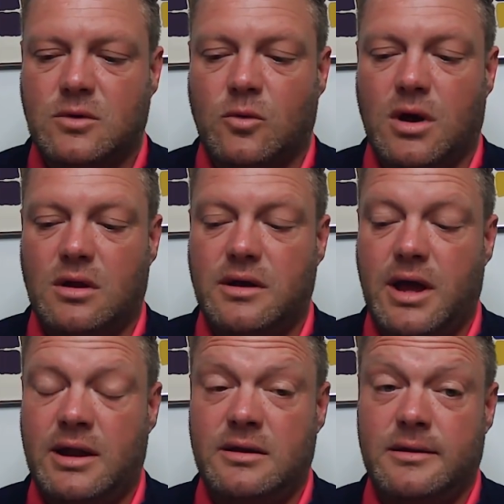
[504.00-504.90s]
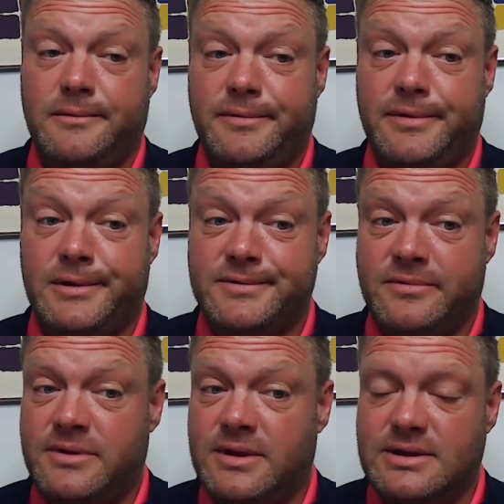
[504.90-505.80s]
Well, and
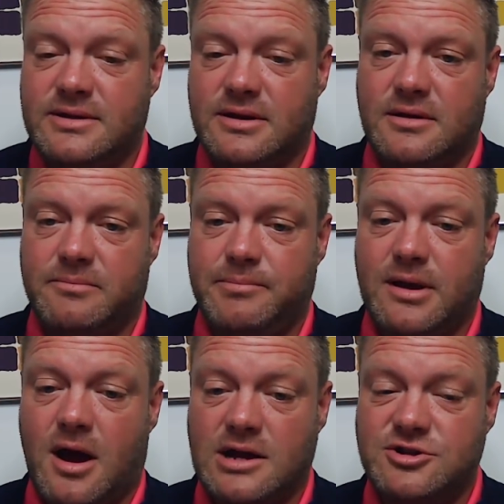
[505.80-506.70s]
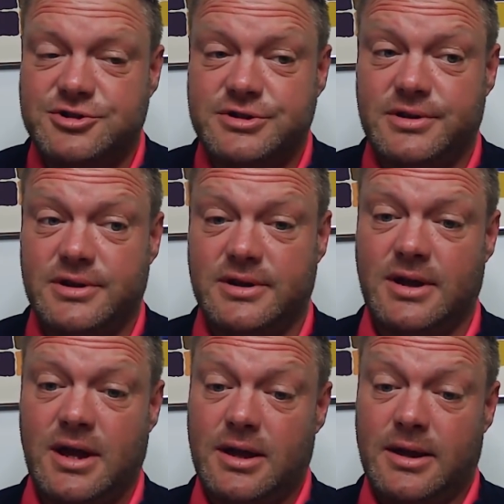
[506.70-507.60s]
they did the big hydrogen
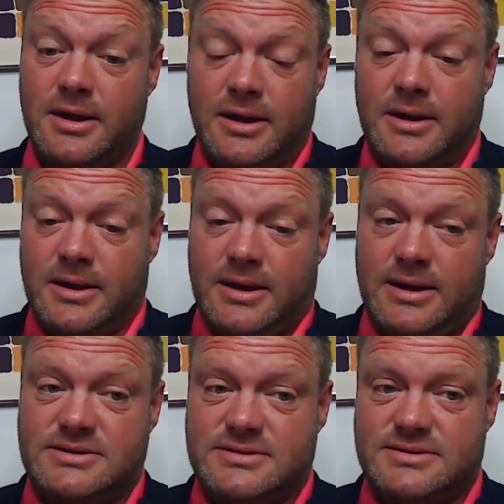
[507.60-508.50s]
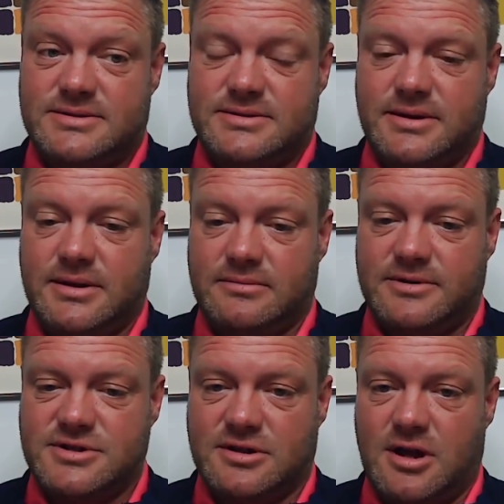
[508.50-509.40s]
thing. It's you know,
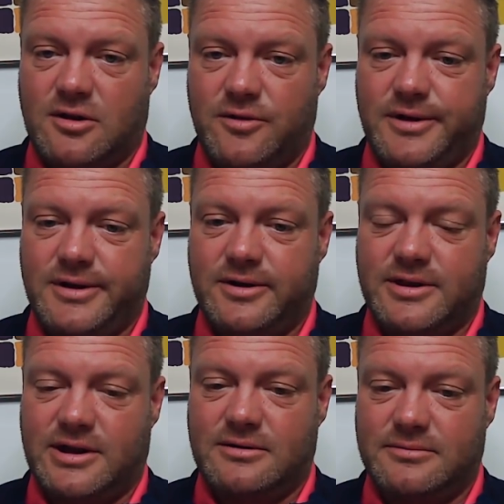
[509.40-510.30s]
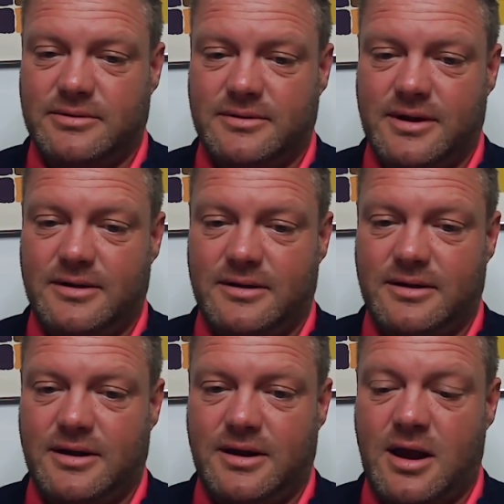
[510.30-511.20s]
there's a lot going on out there,
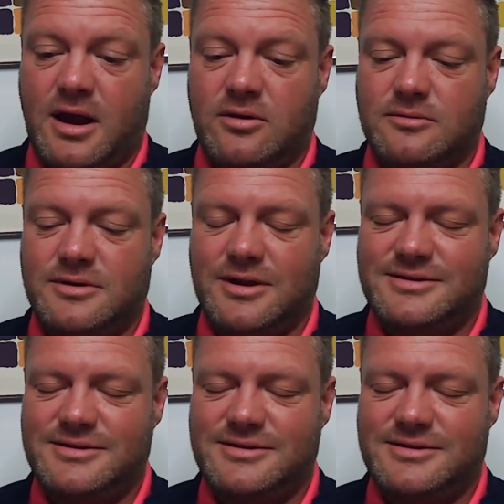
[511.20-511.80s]
and I don't